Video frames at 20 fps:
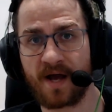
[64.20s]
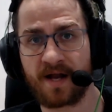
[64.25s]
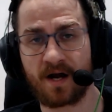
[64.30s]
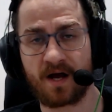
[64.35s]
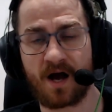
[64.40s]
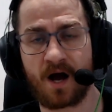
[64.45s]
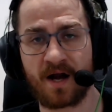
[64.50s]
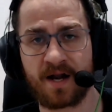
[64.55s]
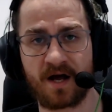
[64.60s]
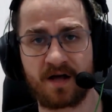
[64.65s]
and
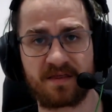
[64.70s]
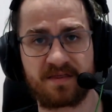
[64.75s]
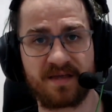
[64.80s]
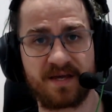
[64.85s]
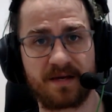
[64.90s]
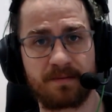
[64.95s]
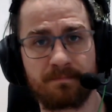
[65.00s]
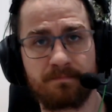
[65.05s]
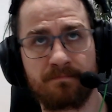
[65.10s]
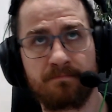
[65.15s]
I
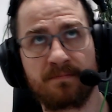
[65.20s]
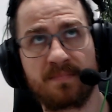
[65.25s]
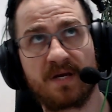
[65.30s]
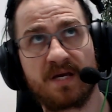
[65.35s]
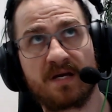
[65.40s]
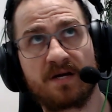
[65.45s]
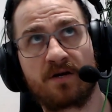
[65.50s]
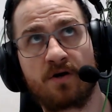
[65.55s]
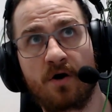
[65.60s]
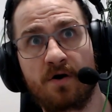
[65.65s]
think
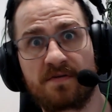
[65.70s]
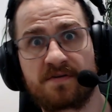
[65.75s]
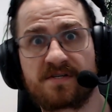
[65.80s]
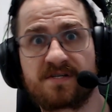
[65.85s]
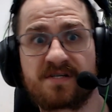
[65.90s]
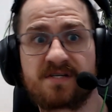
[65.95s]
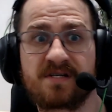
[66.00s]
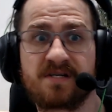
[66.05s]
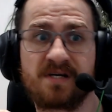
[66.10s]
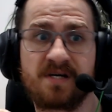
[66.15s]
Mia
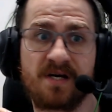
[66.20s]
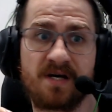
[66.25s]
Goth's